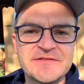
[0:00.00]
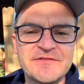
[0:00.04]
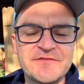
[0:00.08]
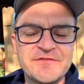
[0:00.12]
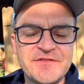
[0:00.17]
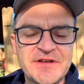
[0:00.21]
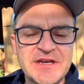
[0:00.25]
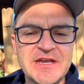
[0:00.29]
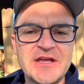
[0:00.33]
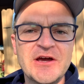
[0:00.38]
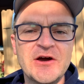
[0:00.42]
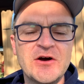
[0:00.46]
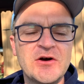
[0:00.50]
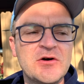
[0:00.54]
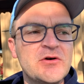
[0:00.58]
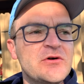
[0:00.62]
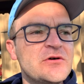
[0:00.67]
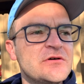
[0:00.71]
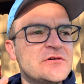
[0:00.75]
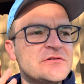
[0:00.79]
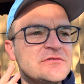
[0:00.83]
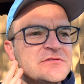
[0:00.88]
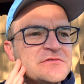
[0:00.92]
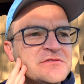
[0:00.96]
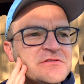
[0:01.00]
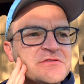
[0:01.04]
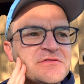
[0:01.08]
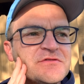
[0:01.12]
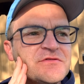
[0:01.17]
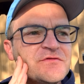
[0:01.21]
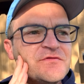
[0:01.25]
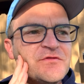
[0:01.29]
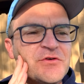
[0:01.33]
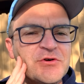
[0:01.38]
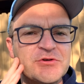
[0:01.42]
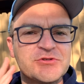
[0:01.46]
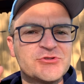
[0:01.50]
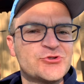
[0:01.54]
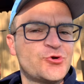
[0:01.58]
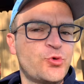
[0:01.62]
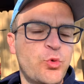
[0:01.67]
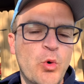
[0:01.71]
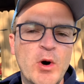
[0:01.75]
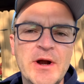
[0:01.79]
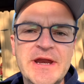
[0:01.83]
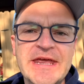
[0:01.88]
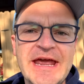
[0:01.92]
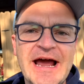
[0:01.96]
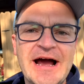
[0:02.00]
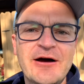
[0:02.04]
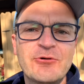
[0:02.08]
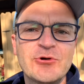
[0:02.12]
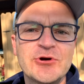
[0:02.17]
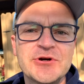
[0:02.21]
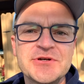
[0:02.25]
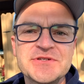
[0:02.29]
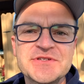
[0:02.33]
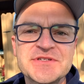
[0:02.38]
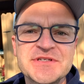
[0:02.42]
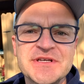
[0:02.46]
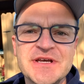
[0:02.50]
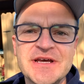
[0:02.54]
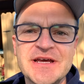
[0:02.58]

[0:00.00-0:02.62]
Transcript: video for 20 hours